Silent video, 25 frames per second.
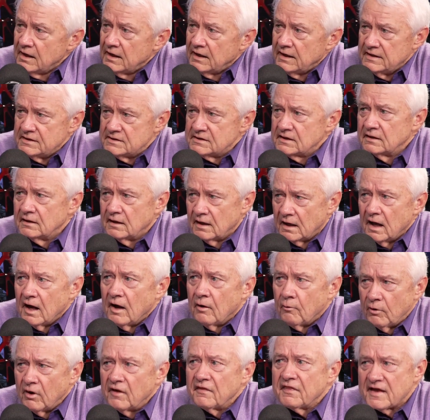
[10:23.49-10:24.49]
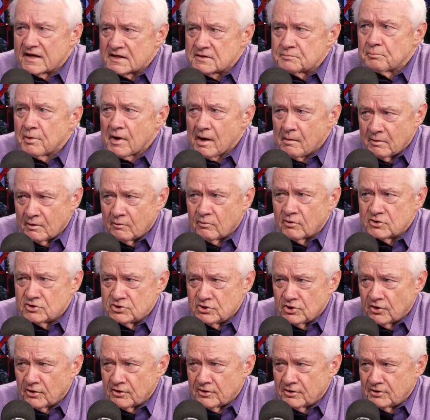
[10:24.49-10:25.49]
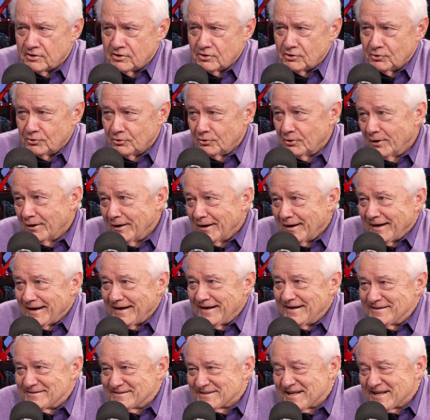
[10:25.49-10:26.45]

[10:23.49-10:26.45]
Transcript: He said, well, that's probably what you ought to do.